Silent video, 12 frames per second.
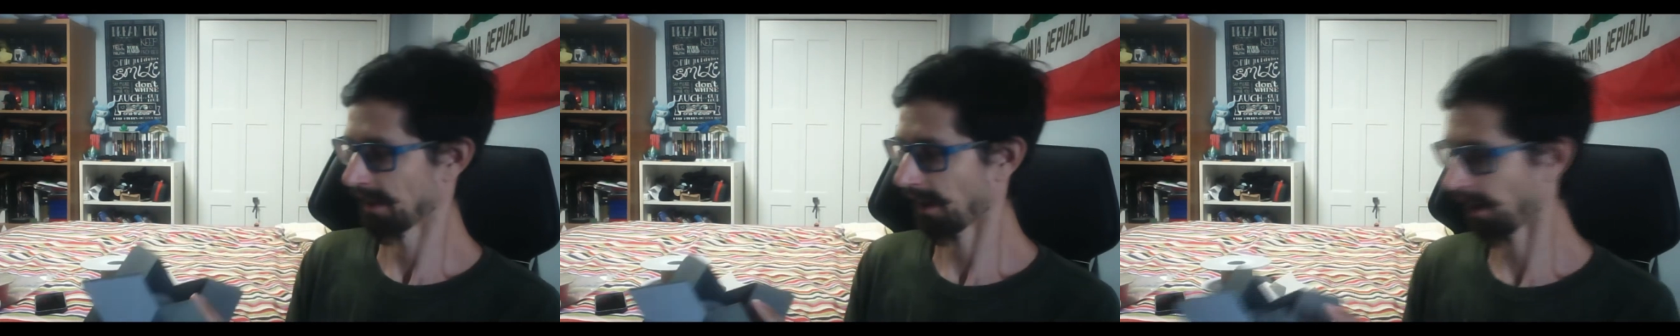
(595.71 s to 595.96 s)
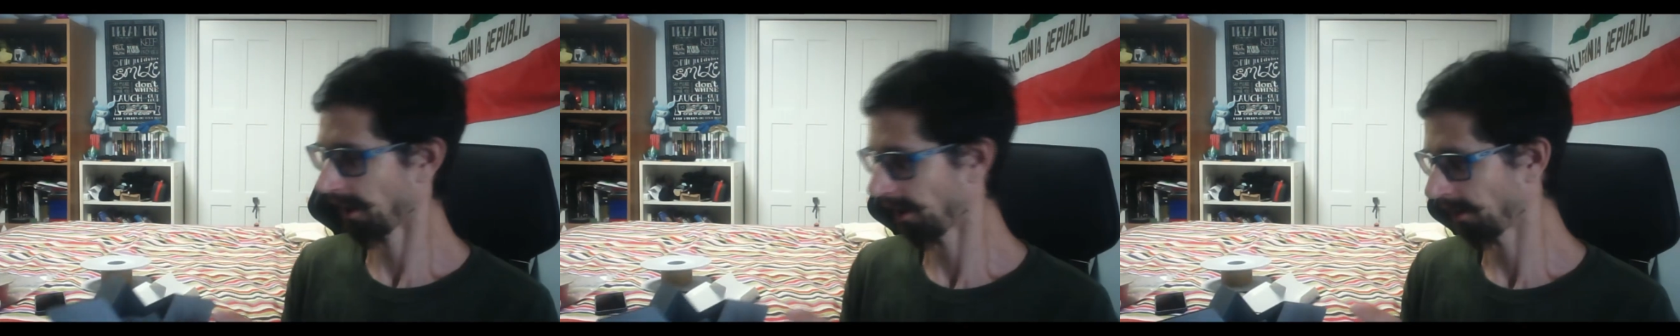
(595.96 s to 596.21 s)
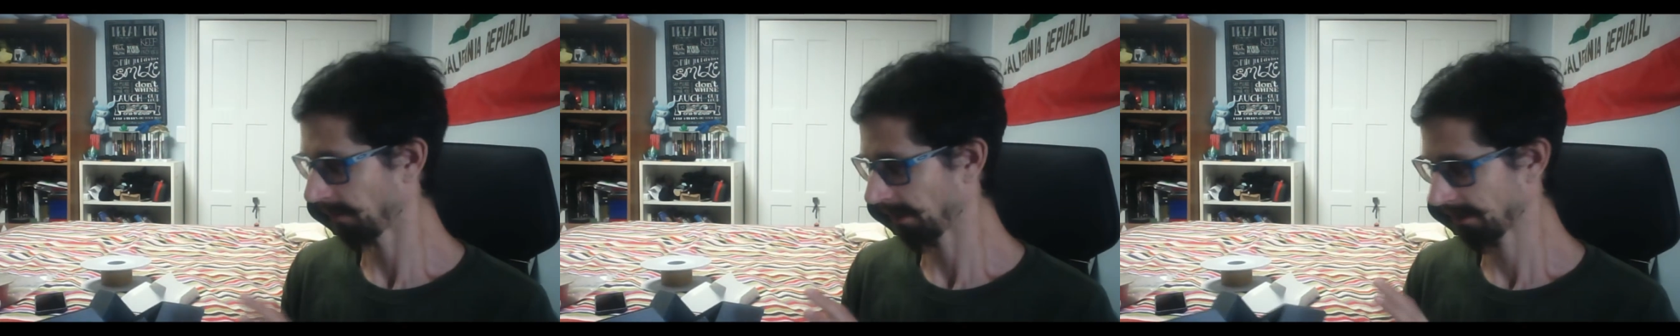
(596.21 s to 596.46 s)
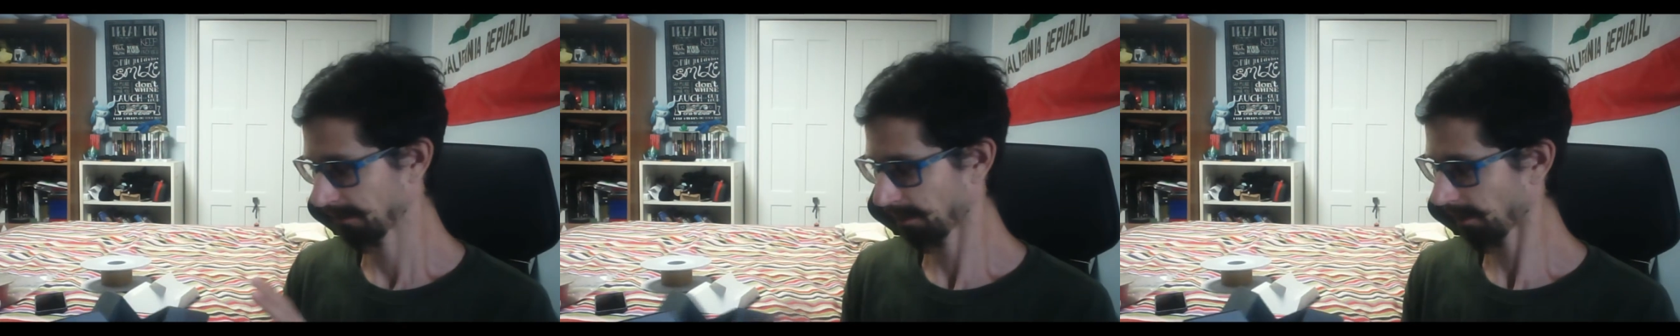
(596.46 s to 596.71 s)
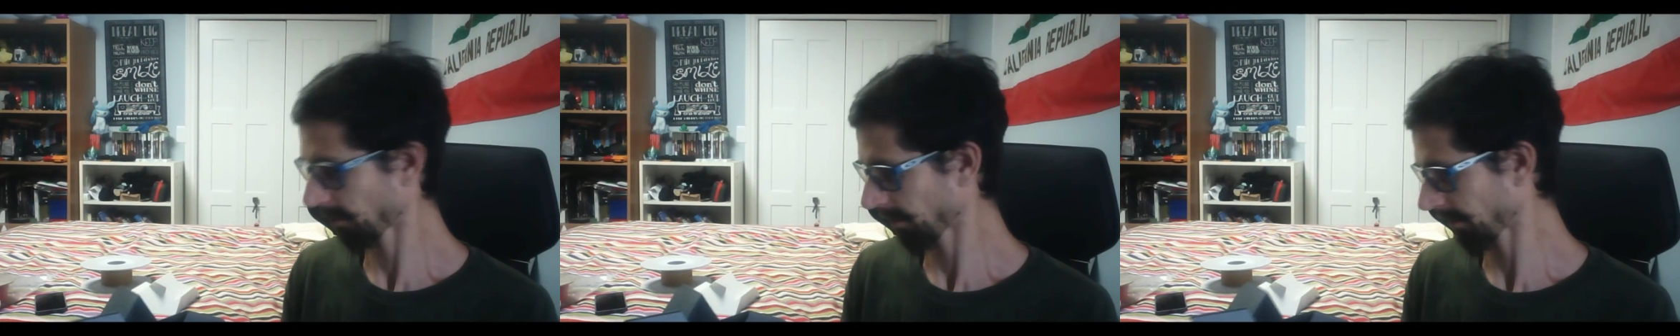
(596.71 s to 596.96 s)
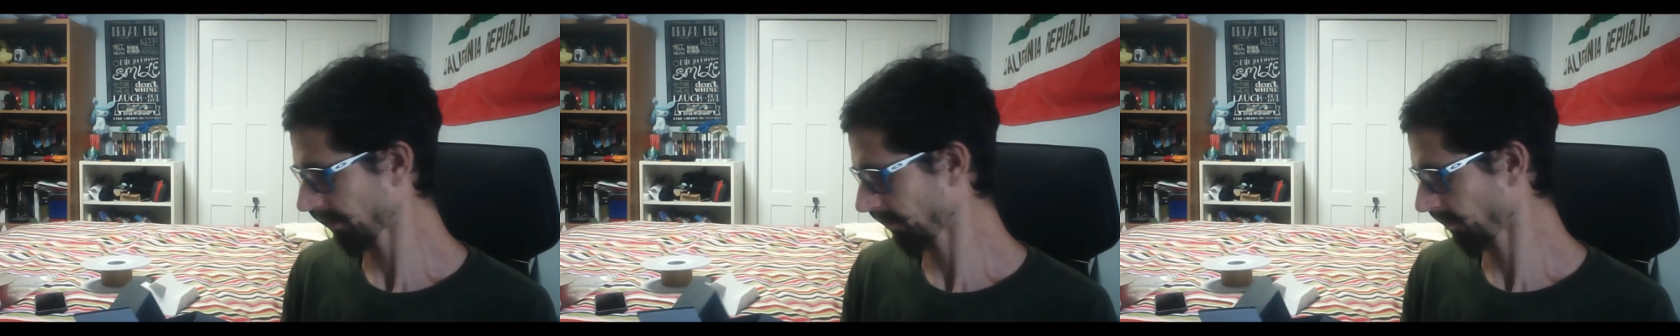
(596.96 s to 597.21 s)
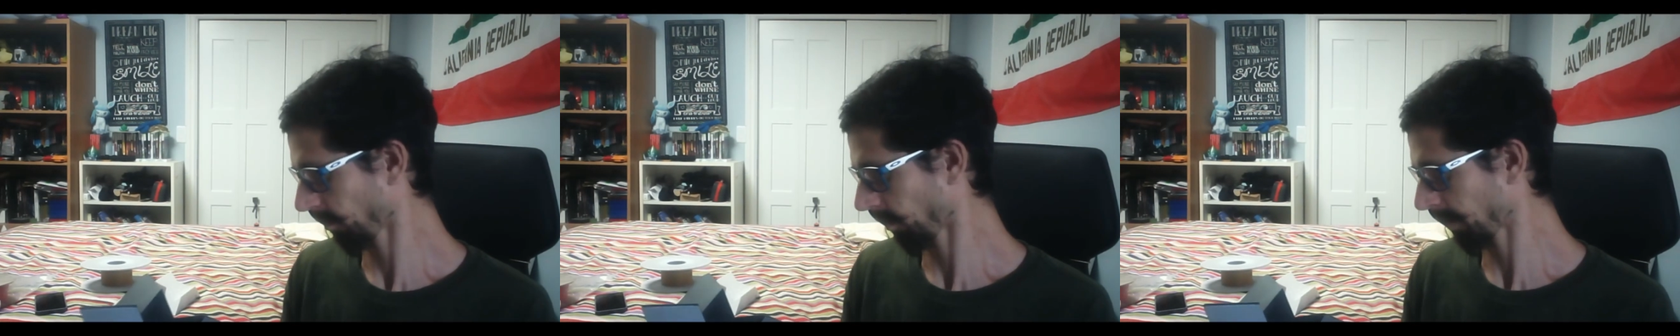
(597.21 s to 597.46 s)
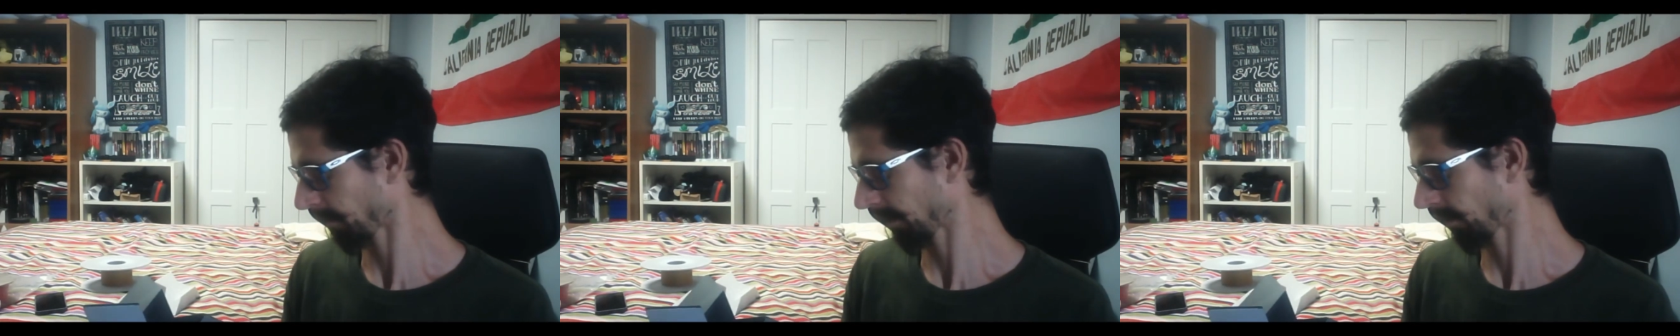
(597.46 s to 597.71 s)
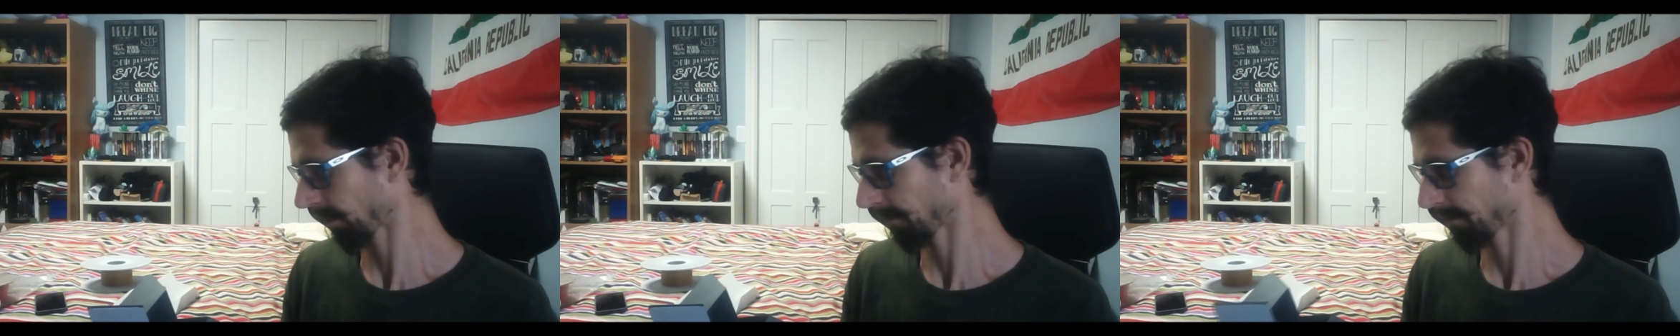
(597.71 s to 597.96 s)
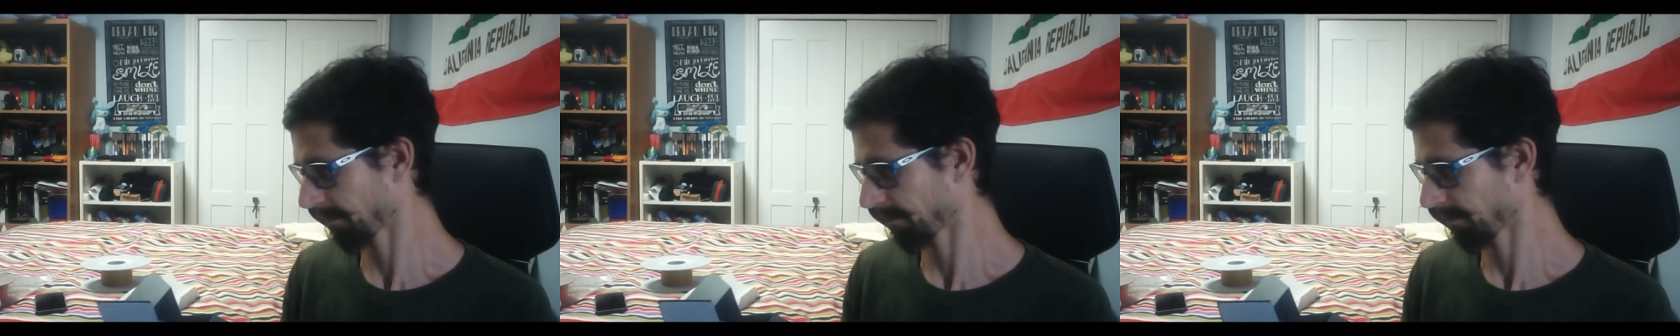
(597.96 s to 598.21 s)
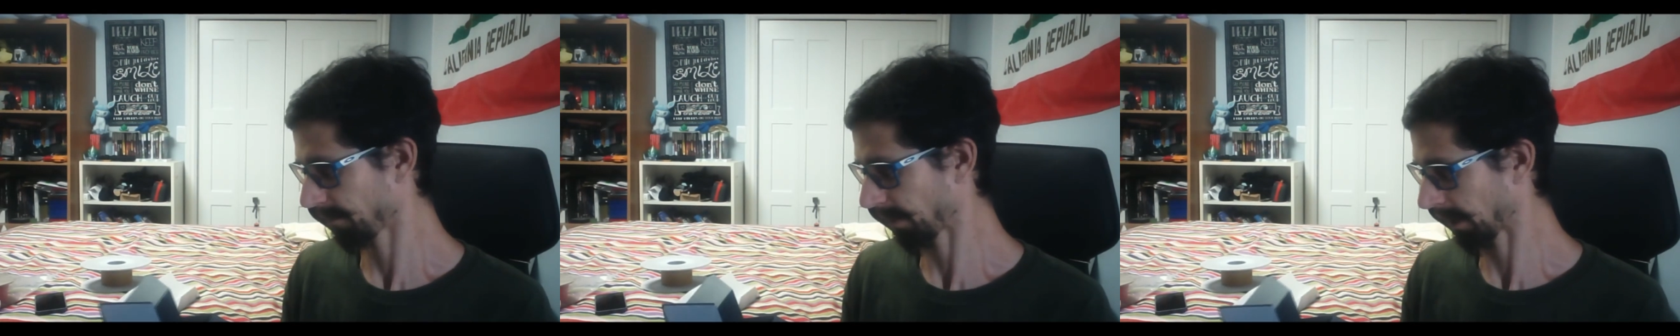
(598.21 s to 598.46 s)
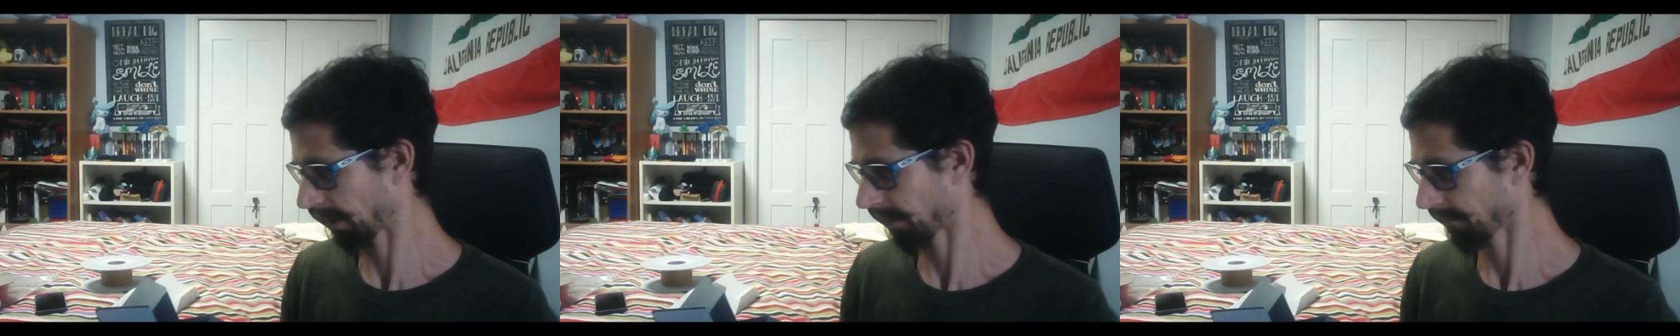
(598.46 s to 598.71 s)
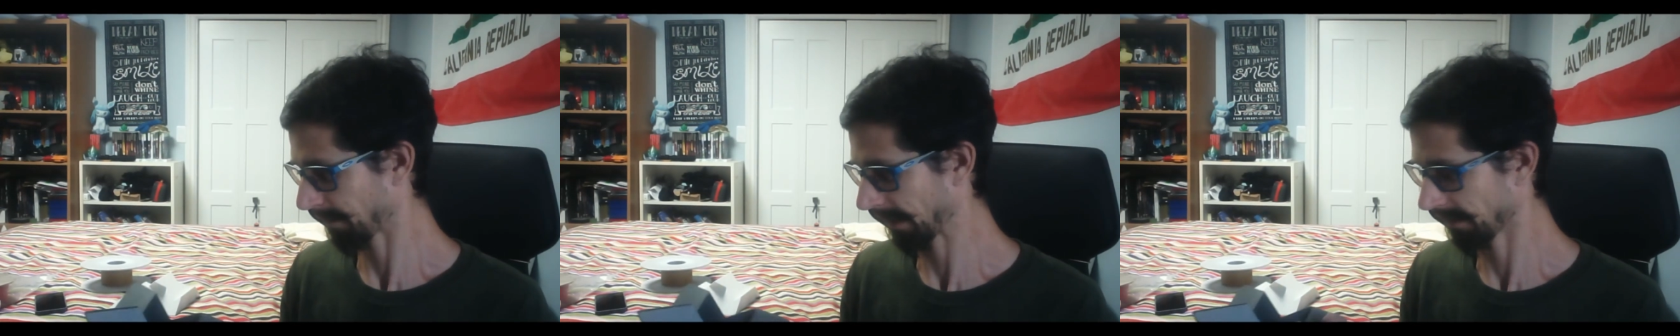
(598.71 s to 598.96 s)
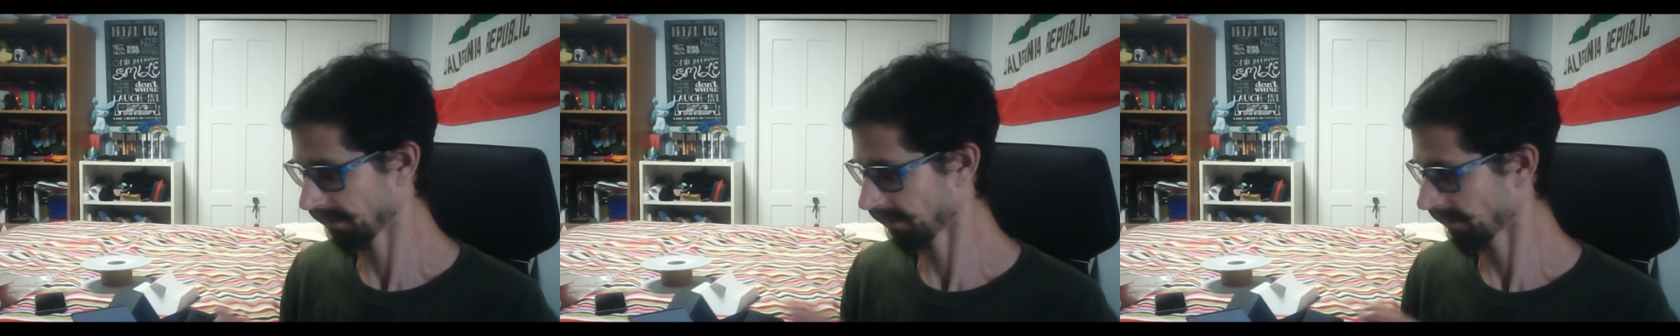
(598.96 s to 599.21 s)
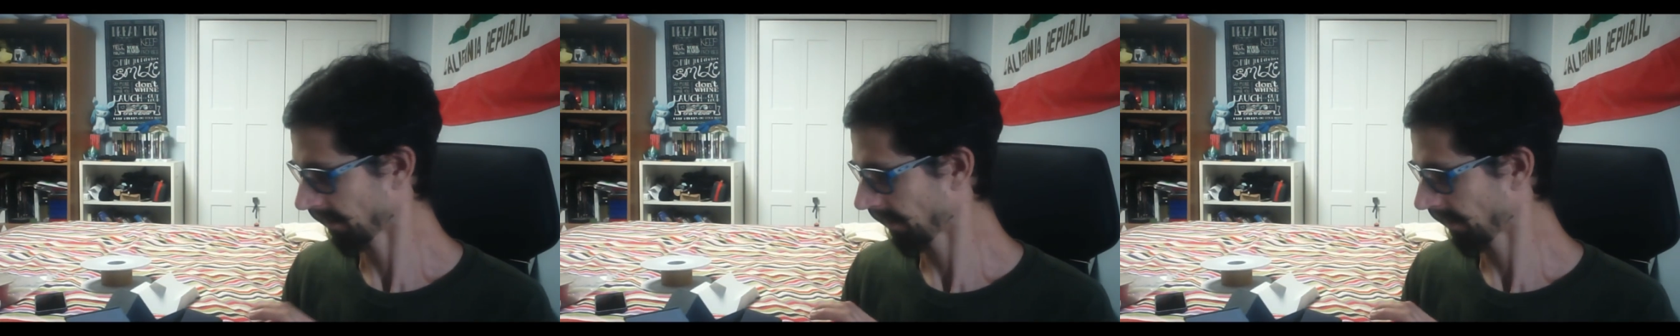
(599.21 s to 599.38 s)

And you're probably wondering, what am I going to paint it?